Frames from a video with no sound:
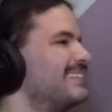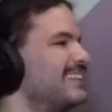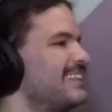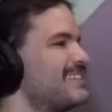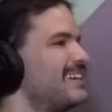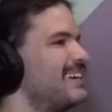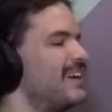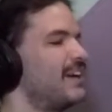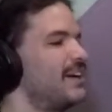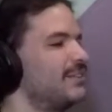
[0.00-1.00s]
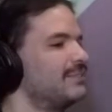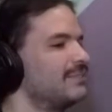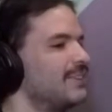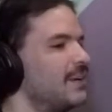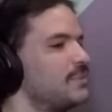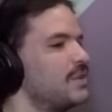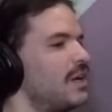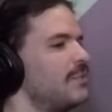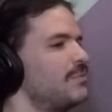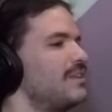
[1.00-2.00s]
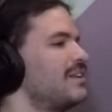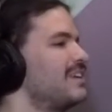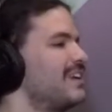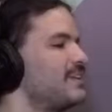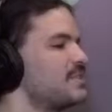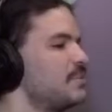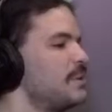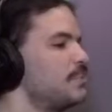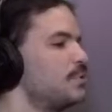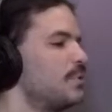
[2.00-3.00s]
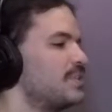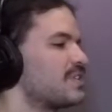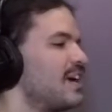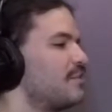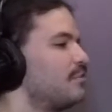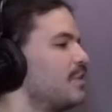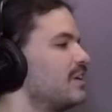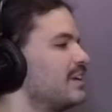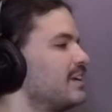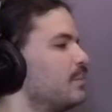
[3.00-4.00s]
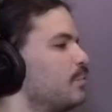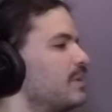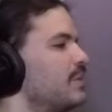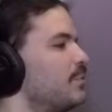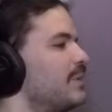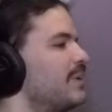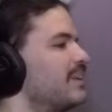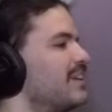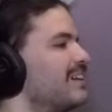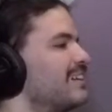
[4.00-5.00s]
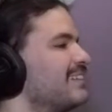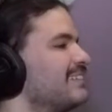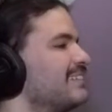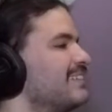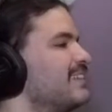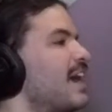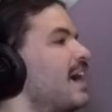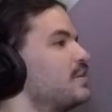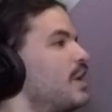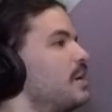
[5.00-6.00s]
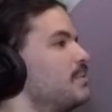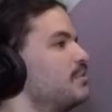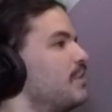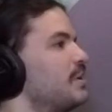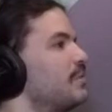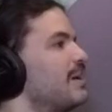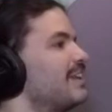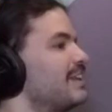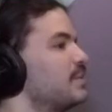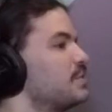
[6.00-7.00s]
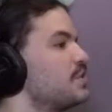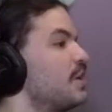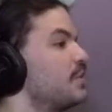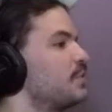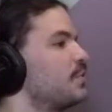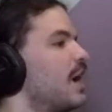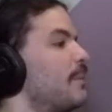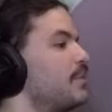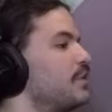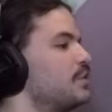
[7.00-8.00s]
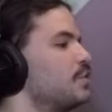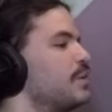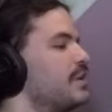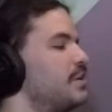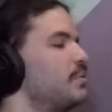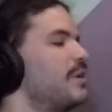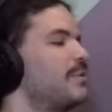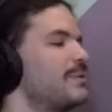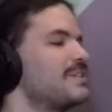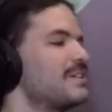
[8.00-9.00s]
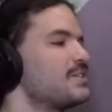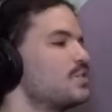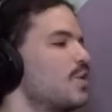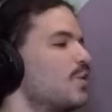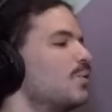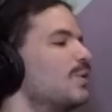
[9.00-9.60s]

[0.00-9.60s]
He was I was like, yeah. There's some people who are just kind of funny, like in a really weird, like not trying to be funny way. Like they're just telling their crime, but like they're doing it in a way where it's like so.